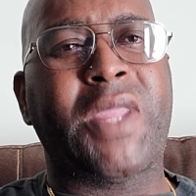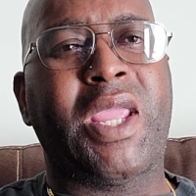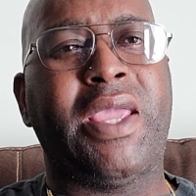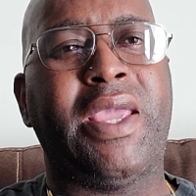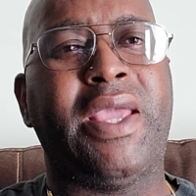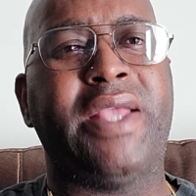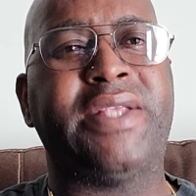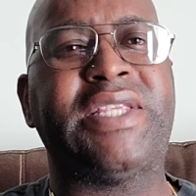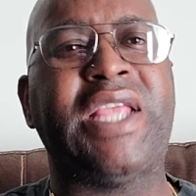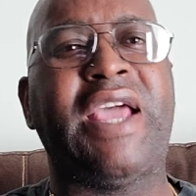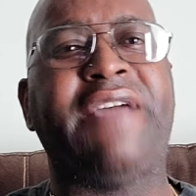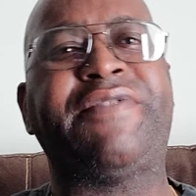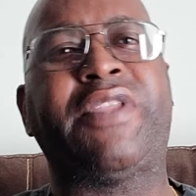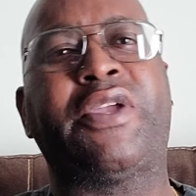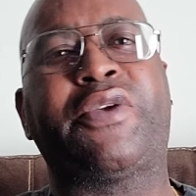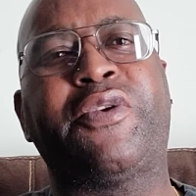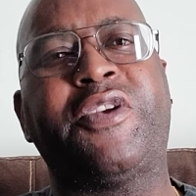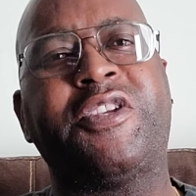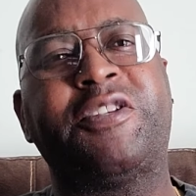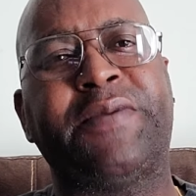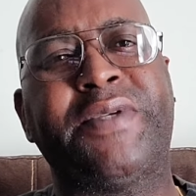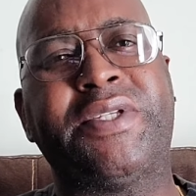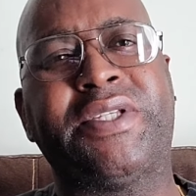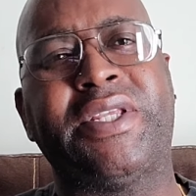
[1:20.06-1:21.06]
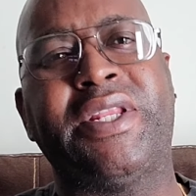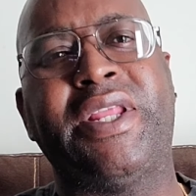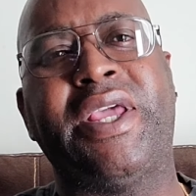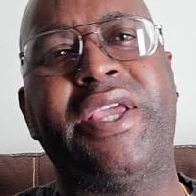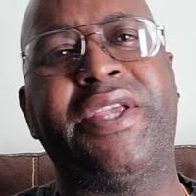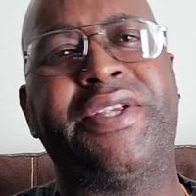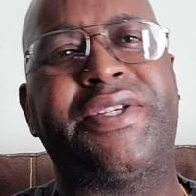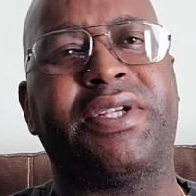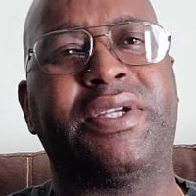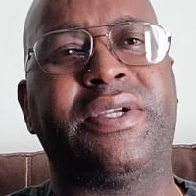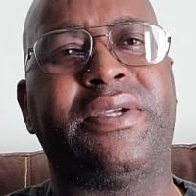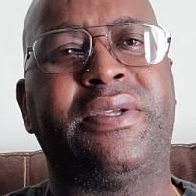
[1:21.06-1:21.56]
It's after Christmas in
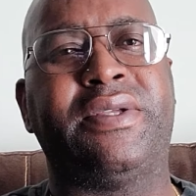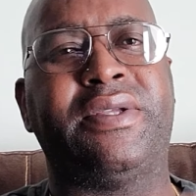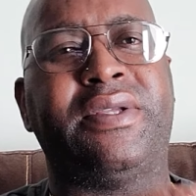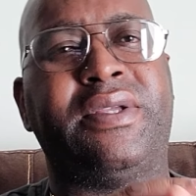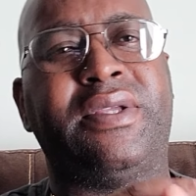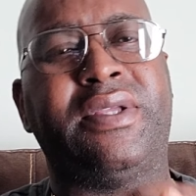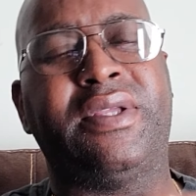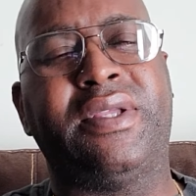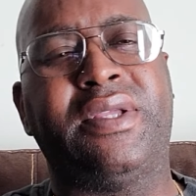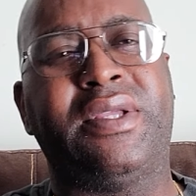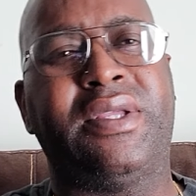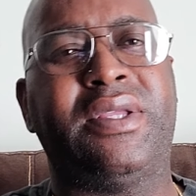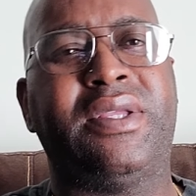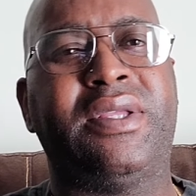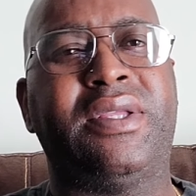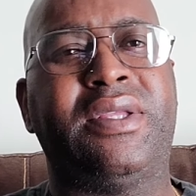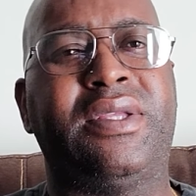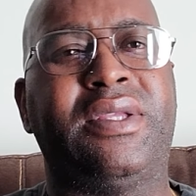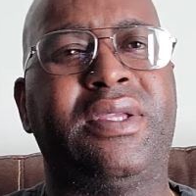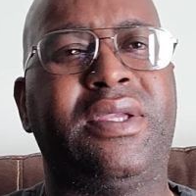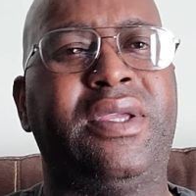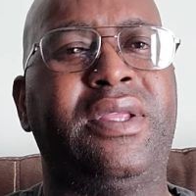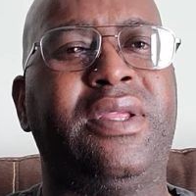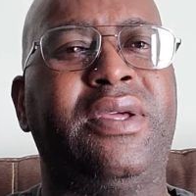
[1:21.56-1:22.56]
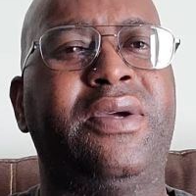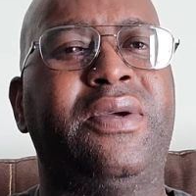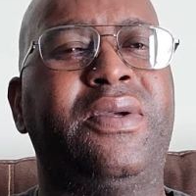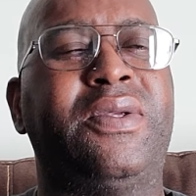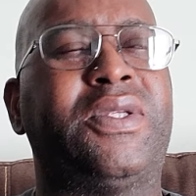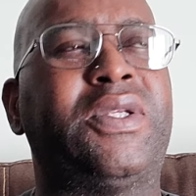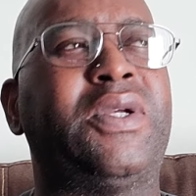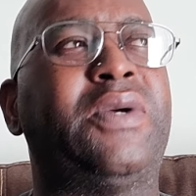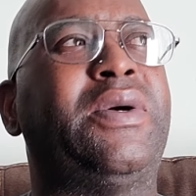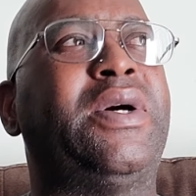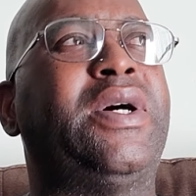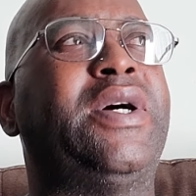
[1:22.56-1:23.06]
Asia,
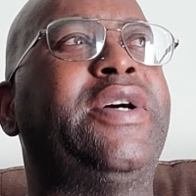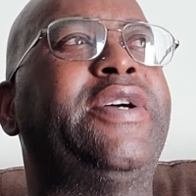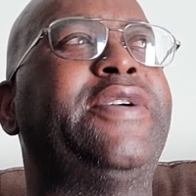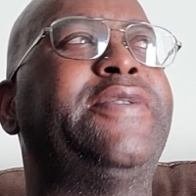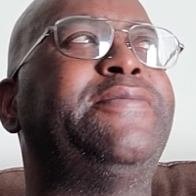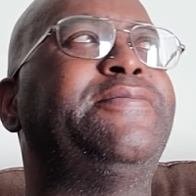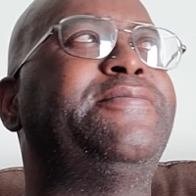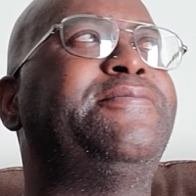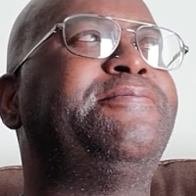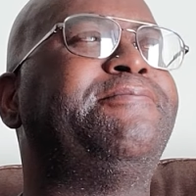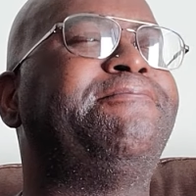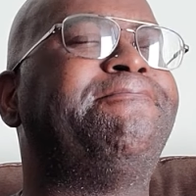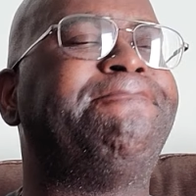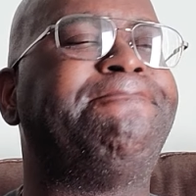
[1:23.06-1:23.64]
so